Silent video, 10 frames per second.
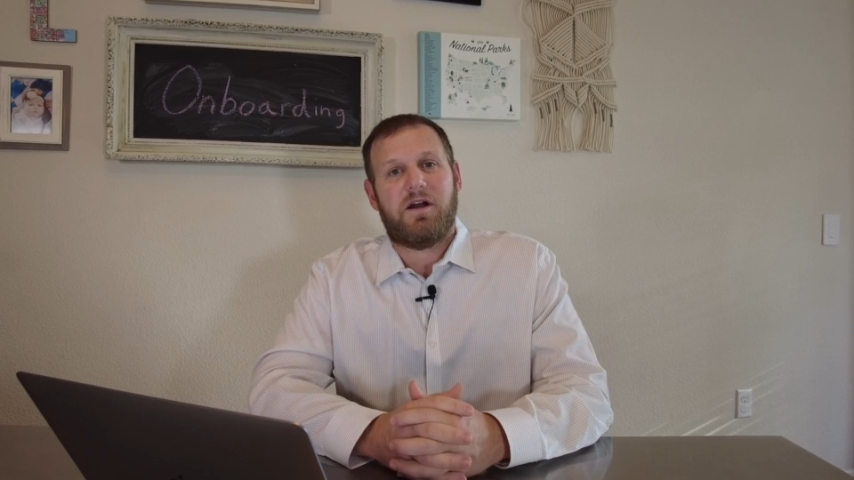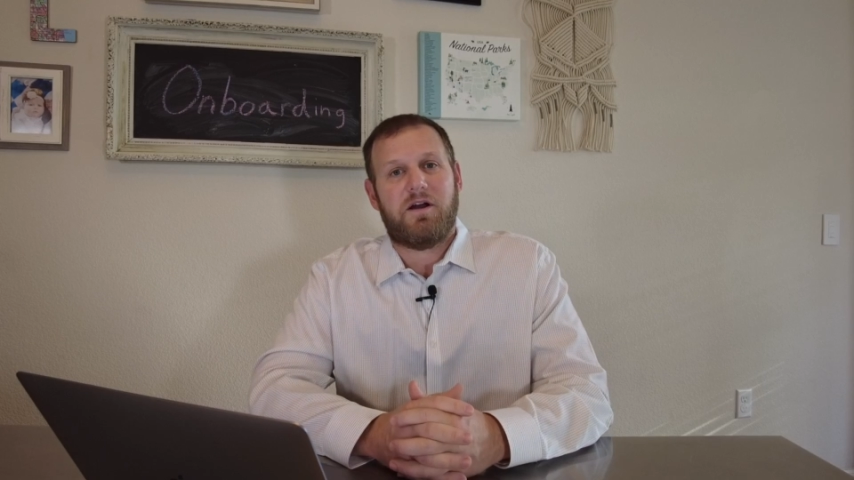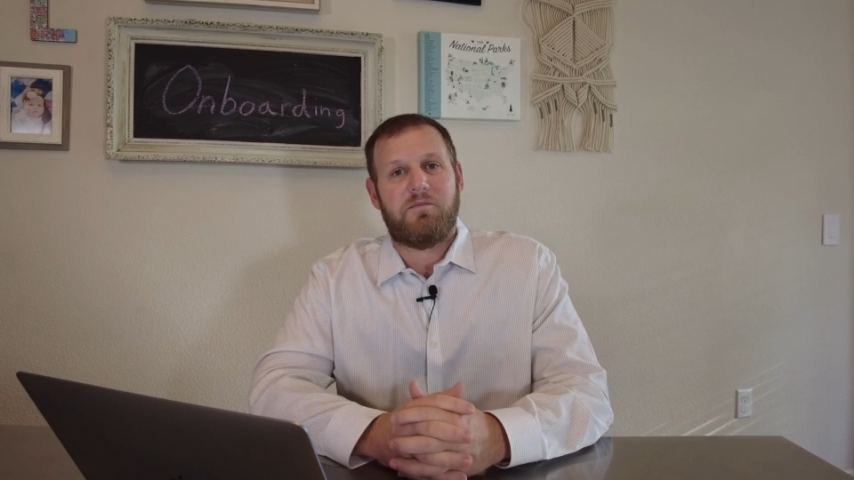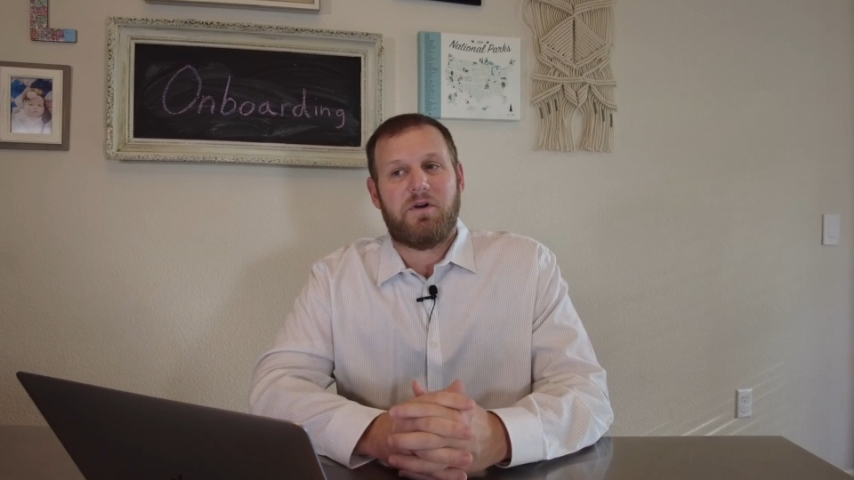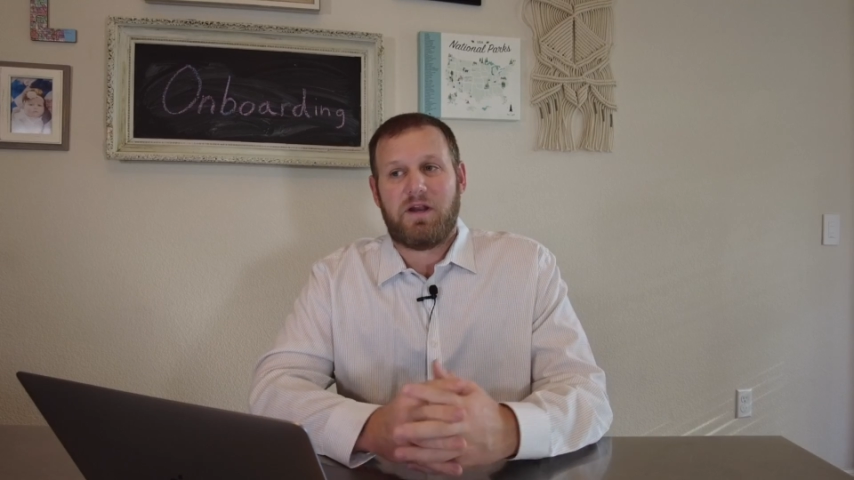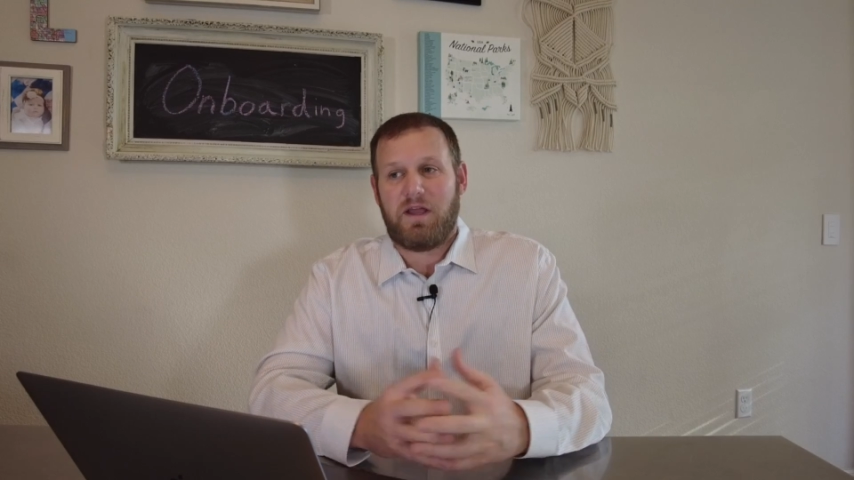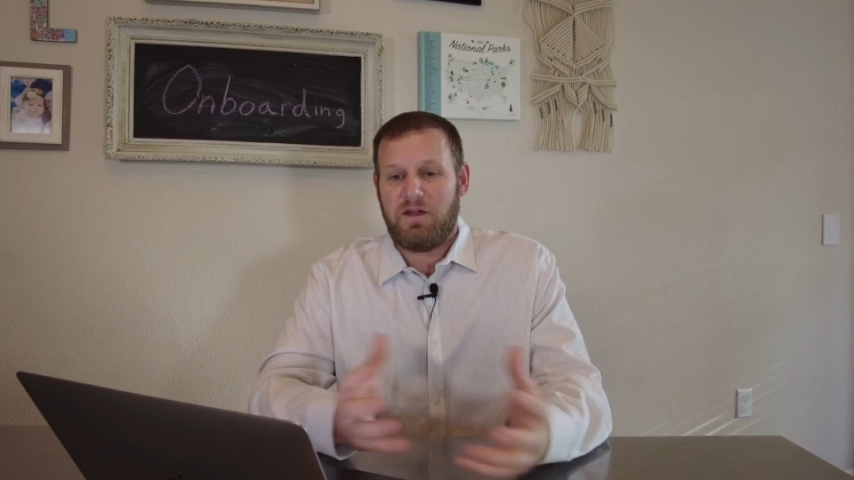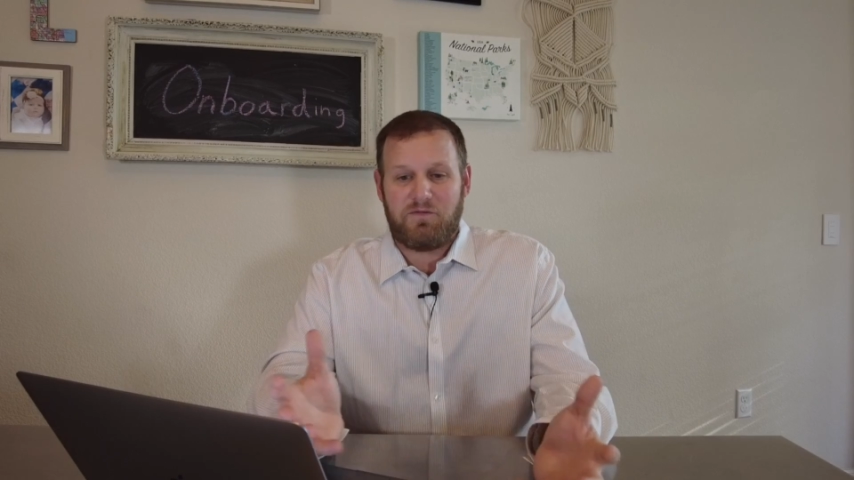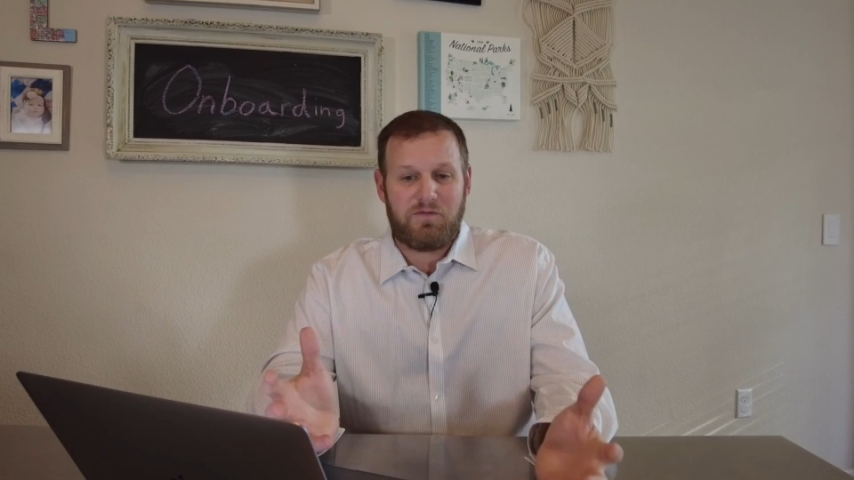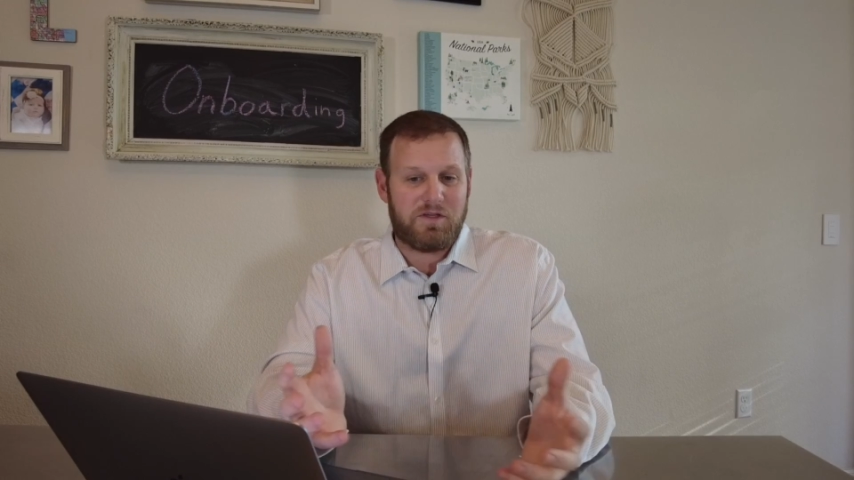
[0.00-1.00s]
But
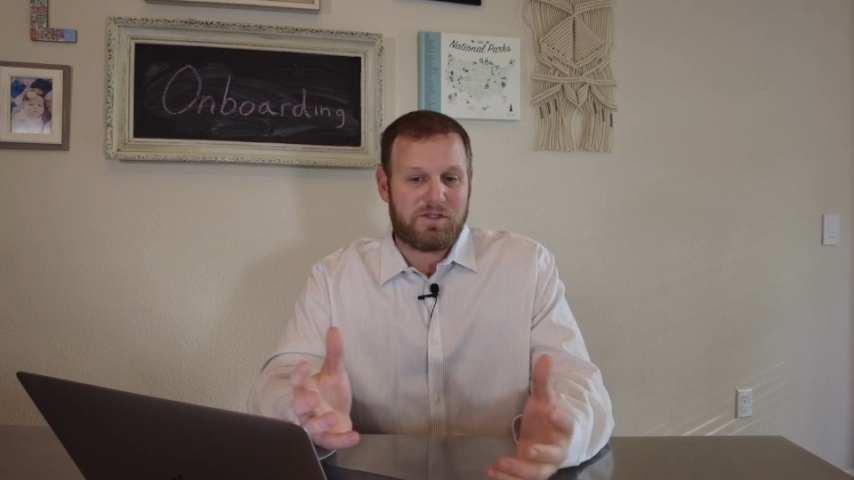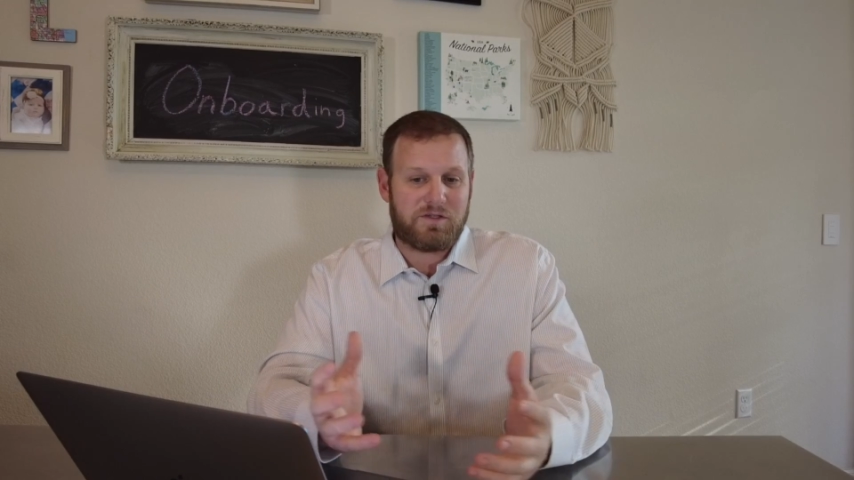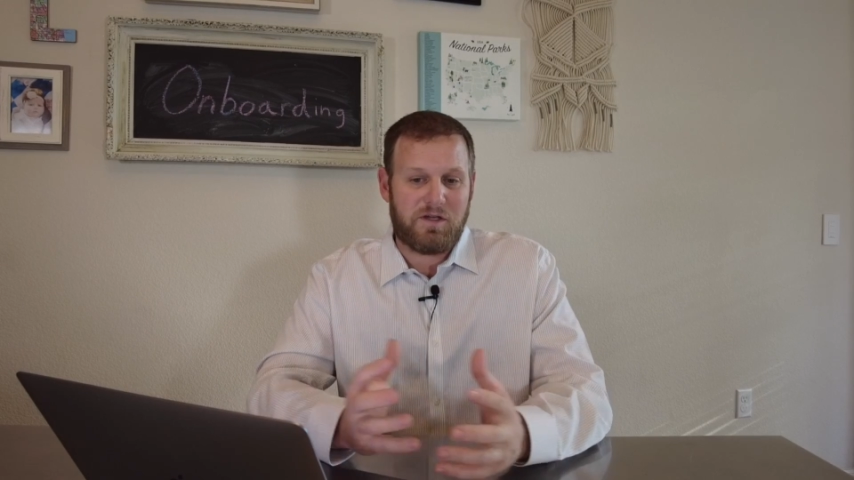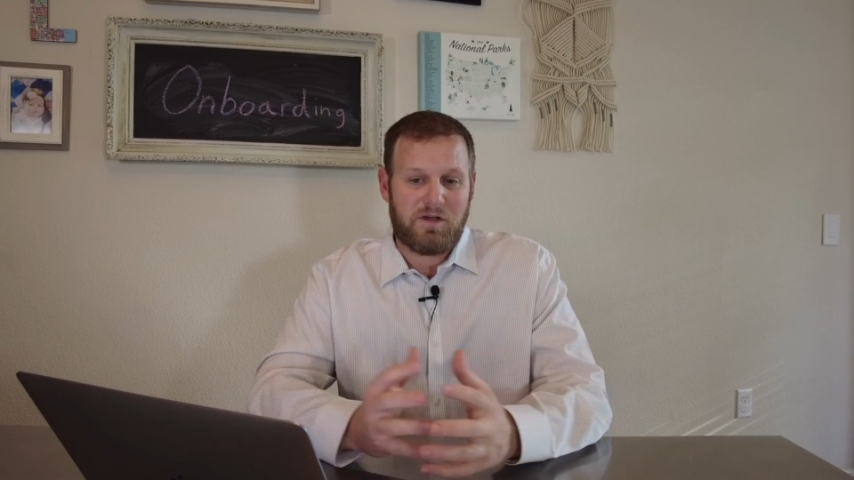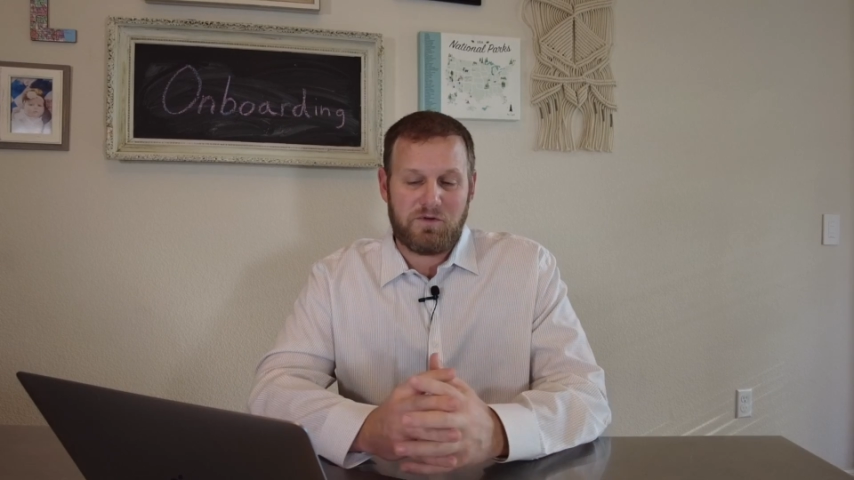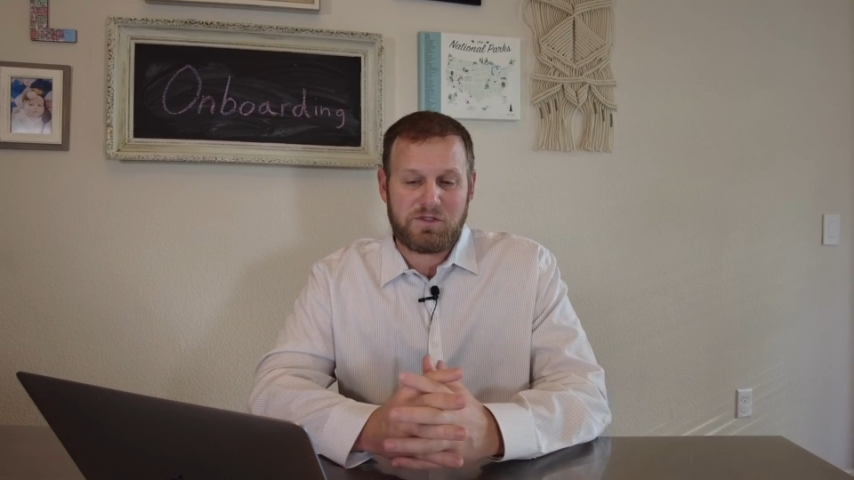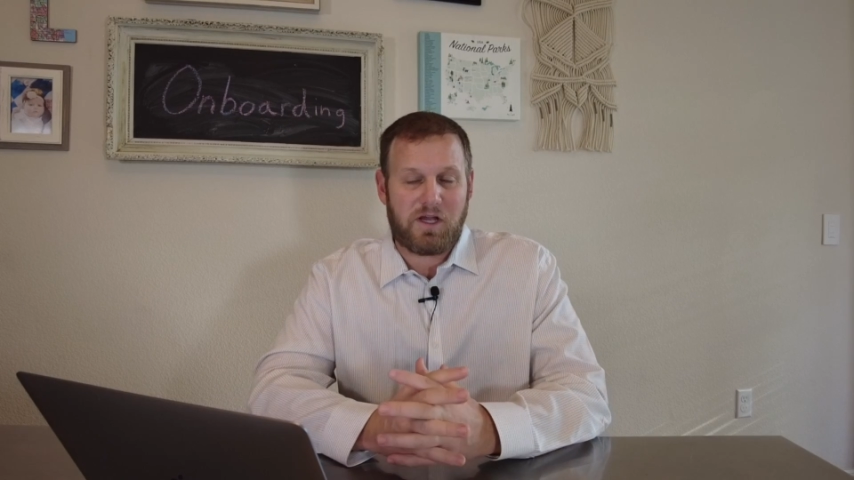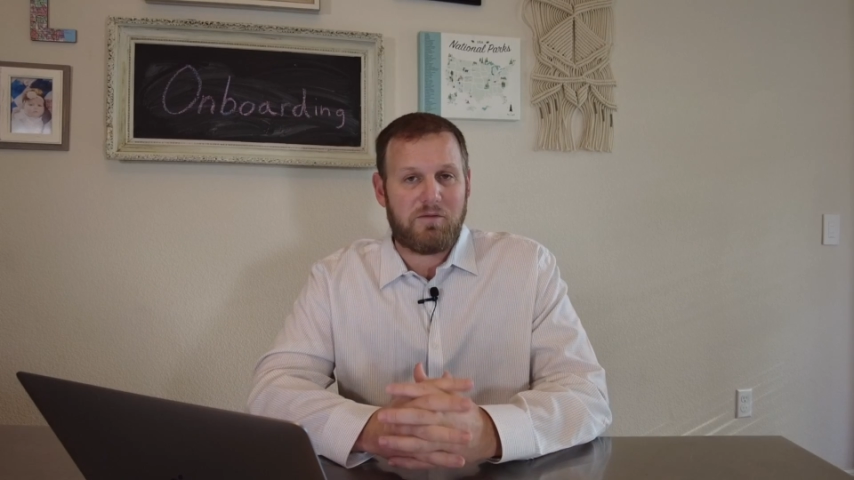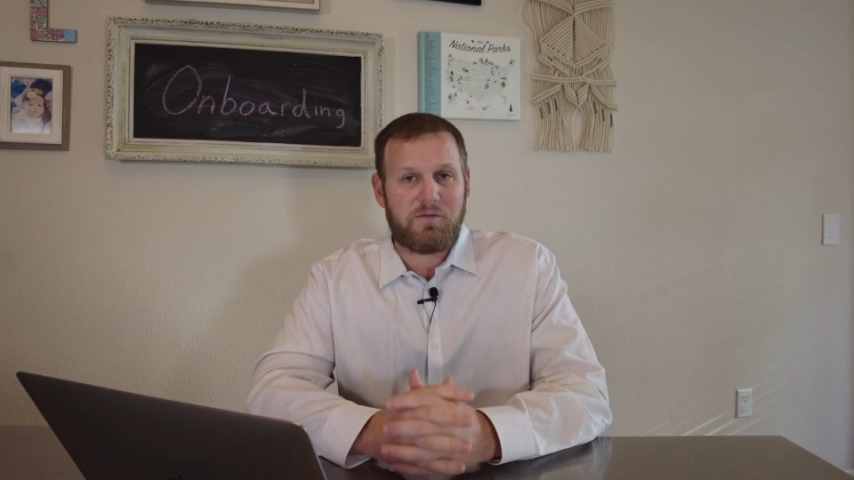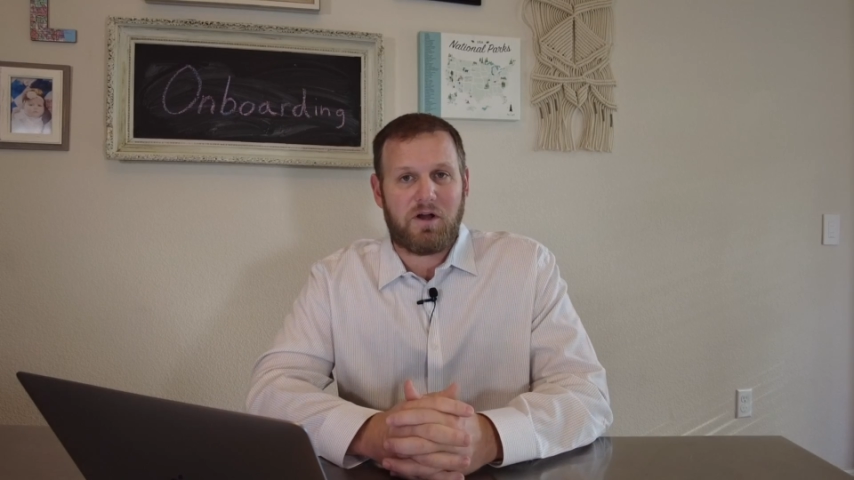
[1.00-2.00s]
if this was a
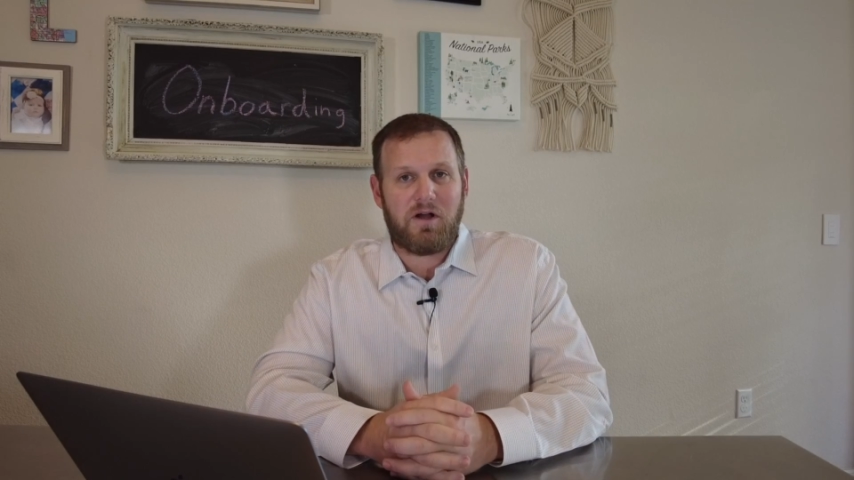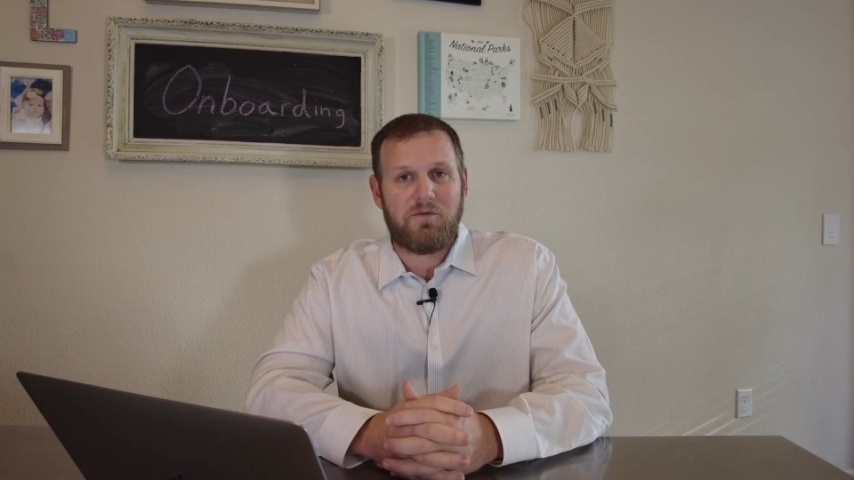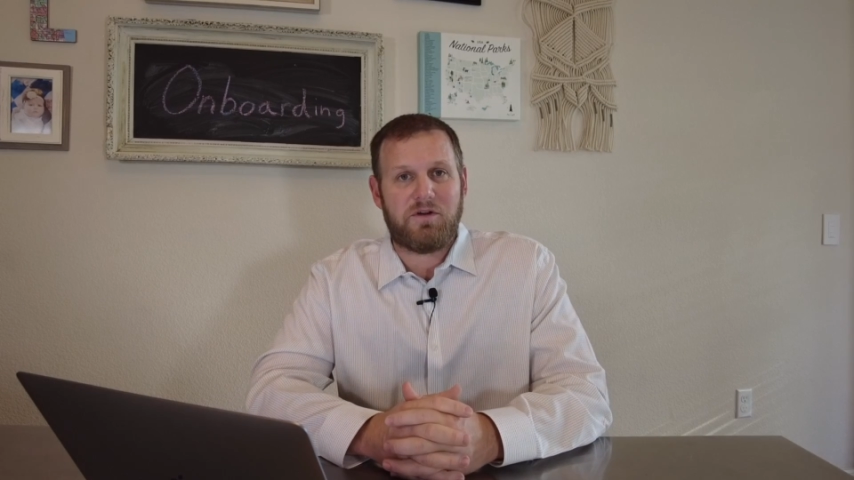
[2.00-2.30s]
help at all,